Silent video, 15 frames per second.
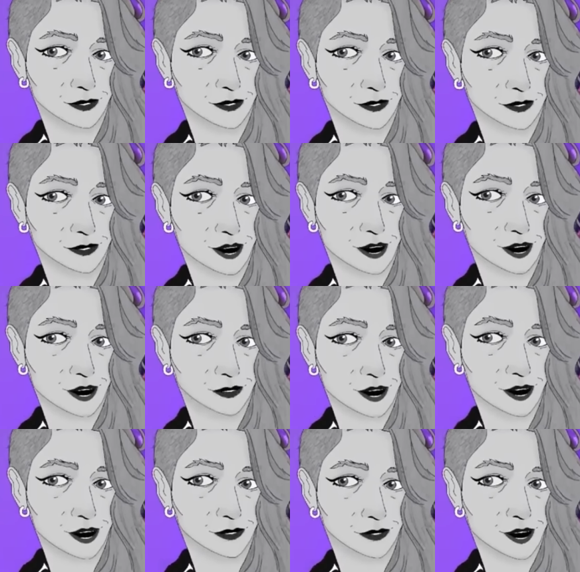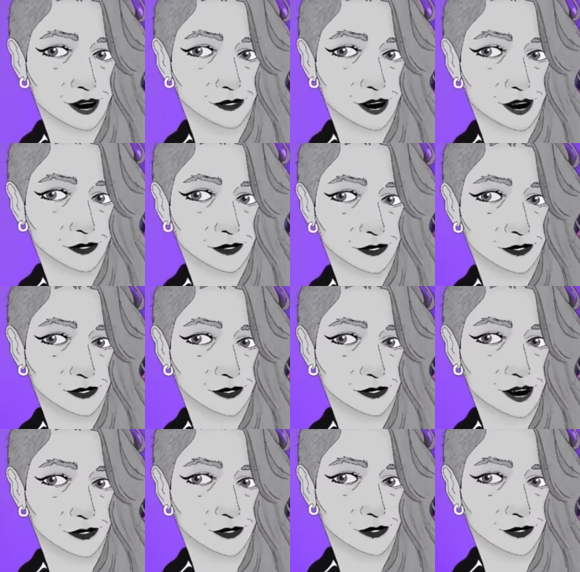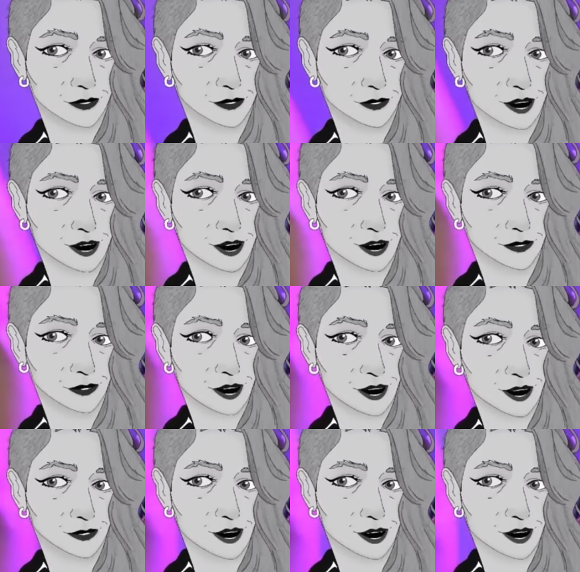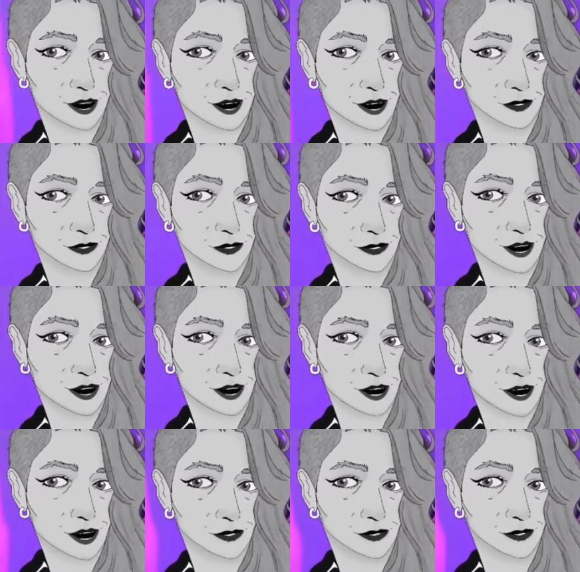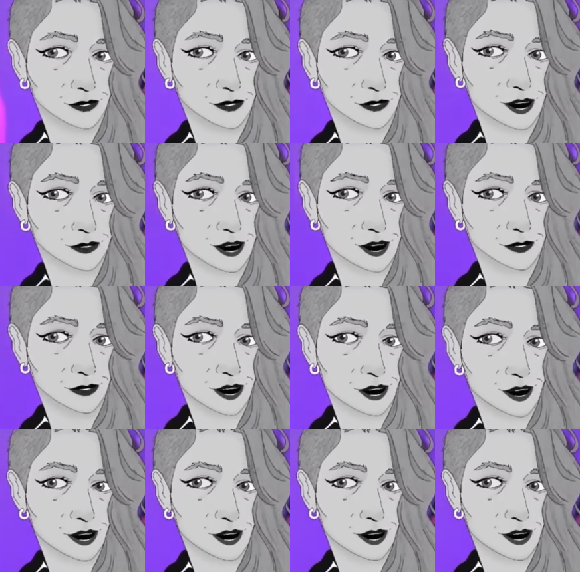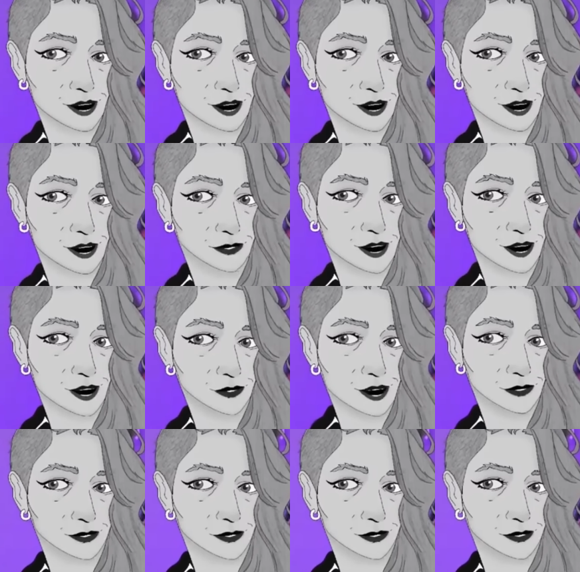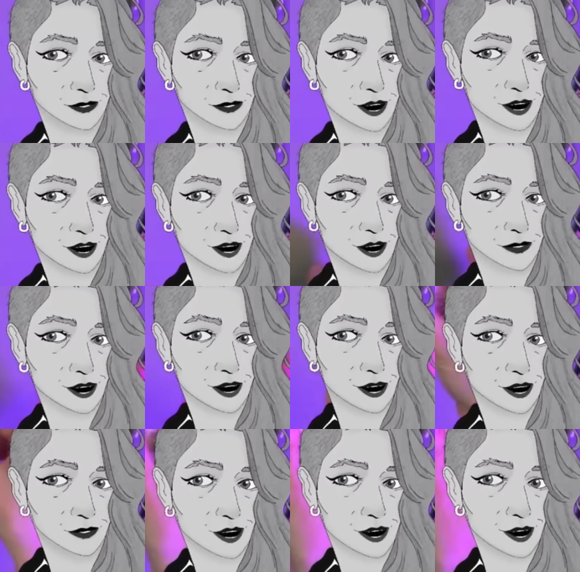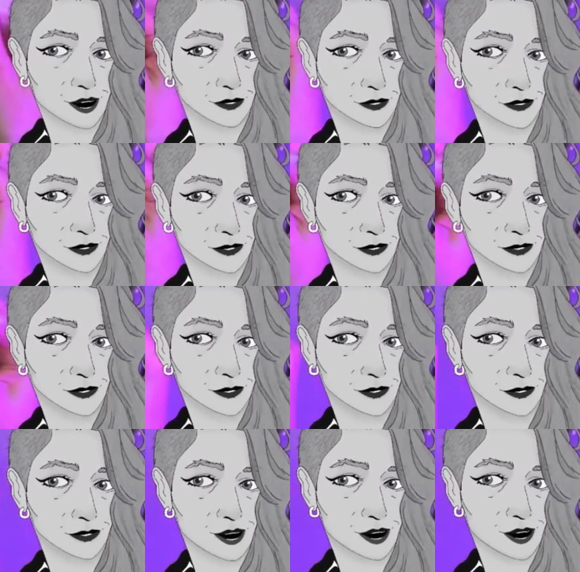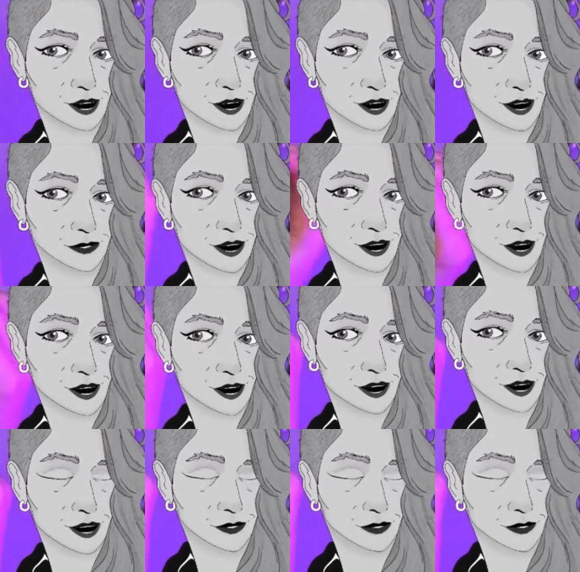shaped little friends. He looks so fun. Look at where he looks like he's wearing a metal diaper now. I'm gonna put this last little bit